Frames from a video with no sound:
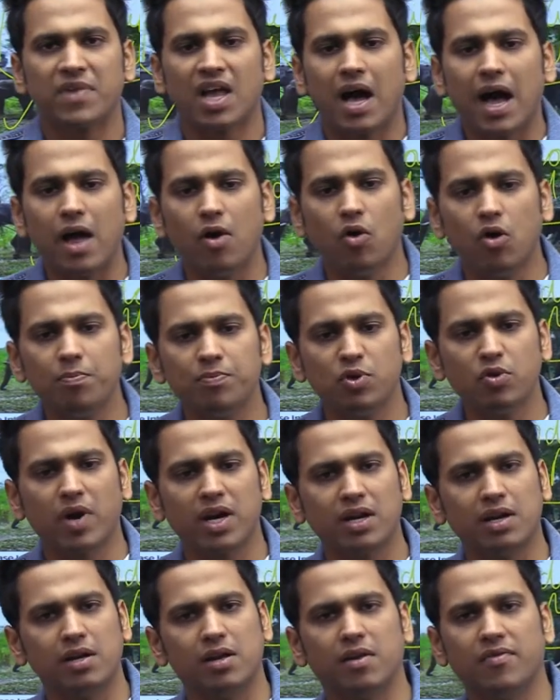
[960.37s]
I hope you are
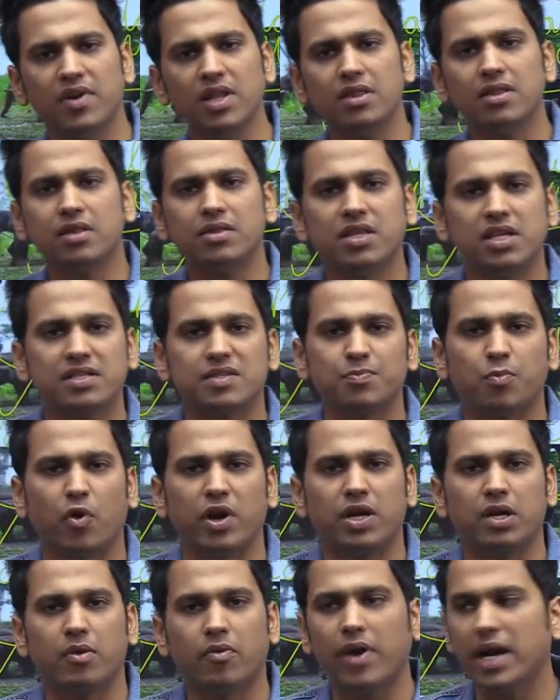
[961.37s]
clear with this
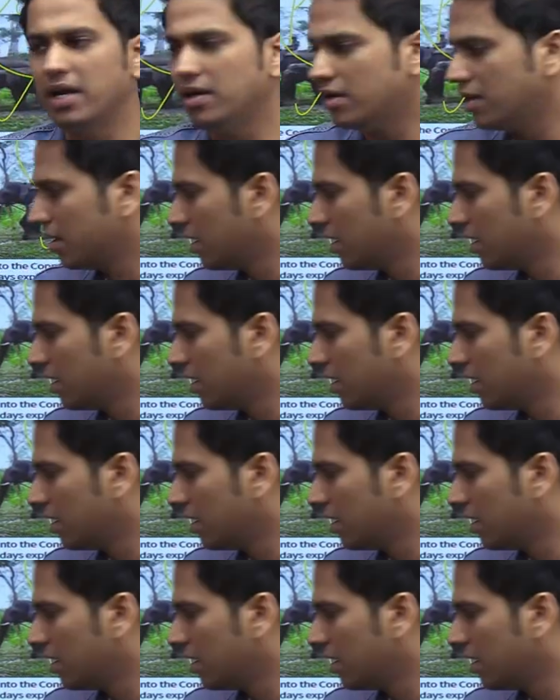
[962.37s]
point, right?